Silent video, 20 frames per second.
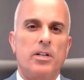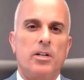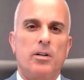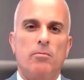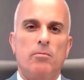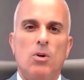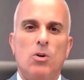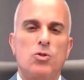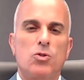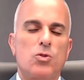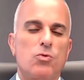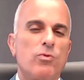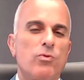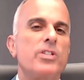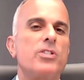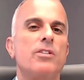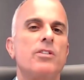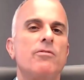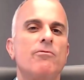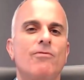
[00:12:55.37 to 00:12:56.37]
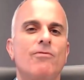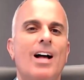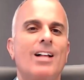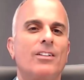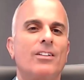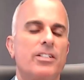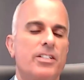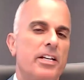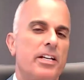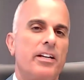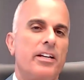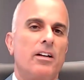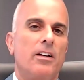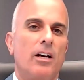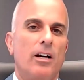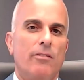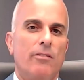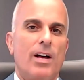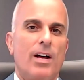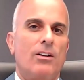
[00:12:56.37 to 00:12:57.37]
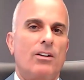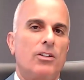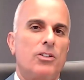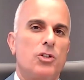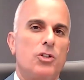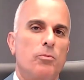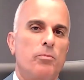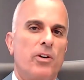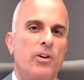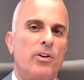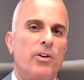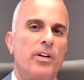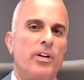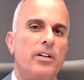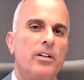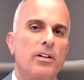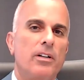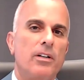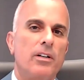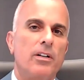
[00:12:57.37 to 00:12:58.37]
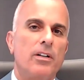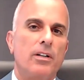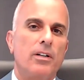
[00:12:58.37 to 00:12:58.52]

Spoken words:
in a most recent volatile period?